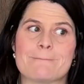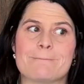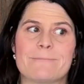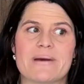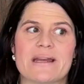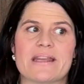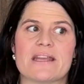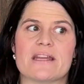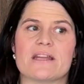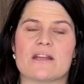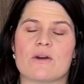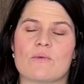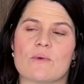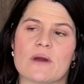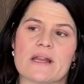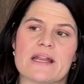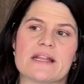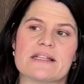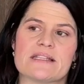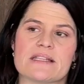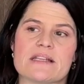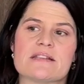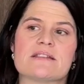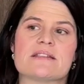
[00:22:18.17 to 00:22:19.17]
But you know
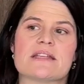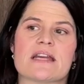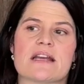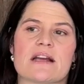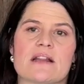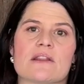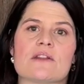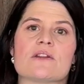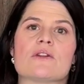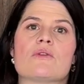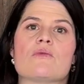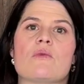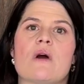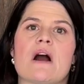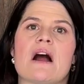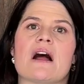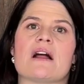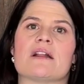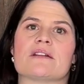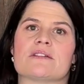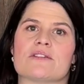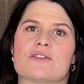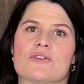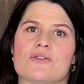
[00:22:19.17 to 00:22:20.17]
what? It does take a little
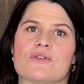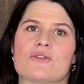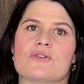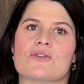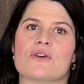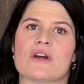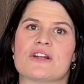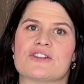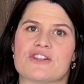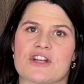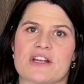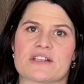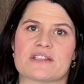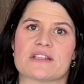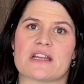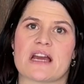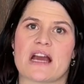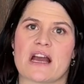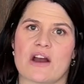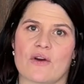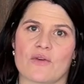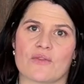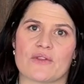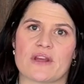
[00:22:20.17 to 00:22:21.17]
while to adjust to
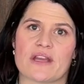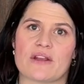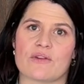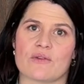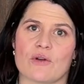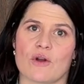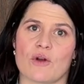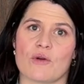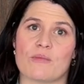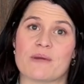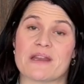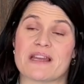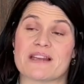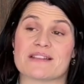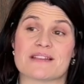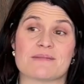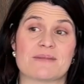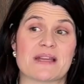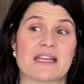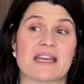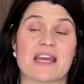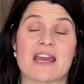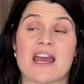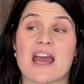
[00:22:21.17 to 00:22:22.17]
how they grow, because I
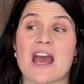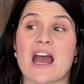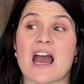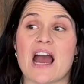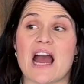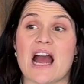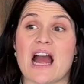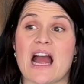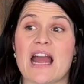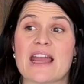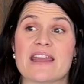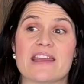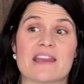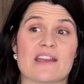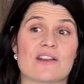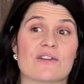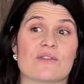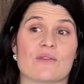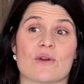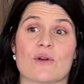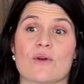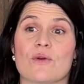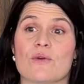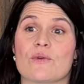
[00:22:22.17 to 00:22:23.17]
mean, I can
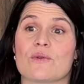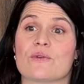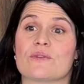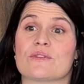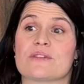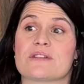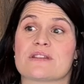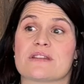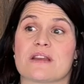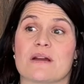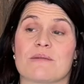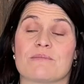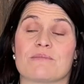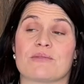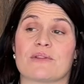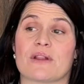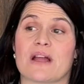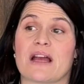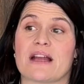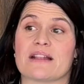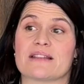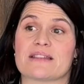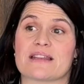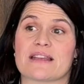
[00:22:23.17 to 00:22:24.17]
grow some
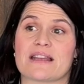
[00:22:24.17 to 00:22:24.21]
plants.